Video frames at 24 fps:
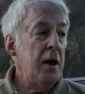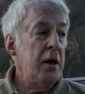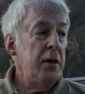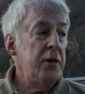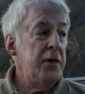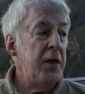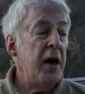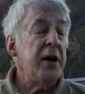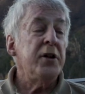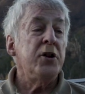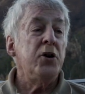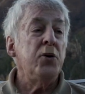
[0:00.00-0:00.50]

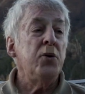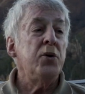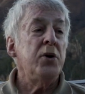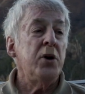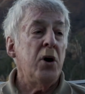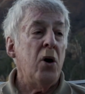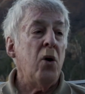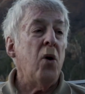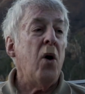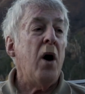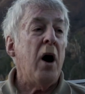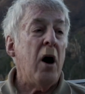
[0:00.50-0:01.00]
then you
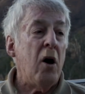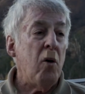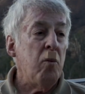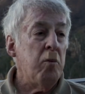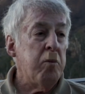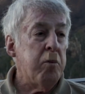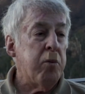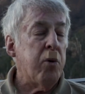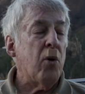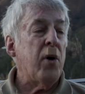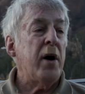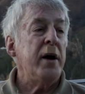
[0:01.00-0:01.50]
know how
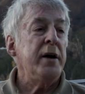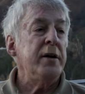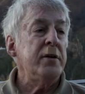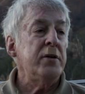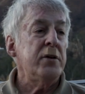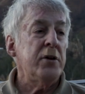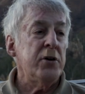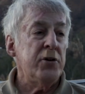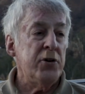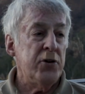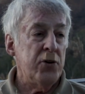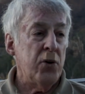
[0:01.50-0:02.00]
bright
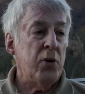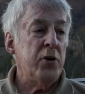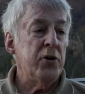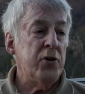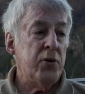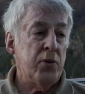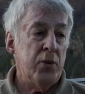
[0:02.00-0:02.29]
the source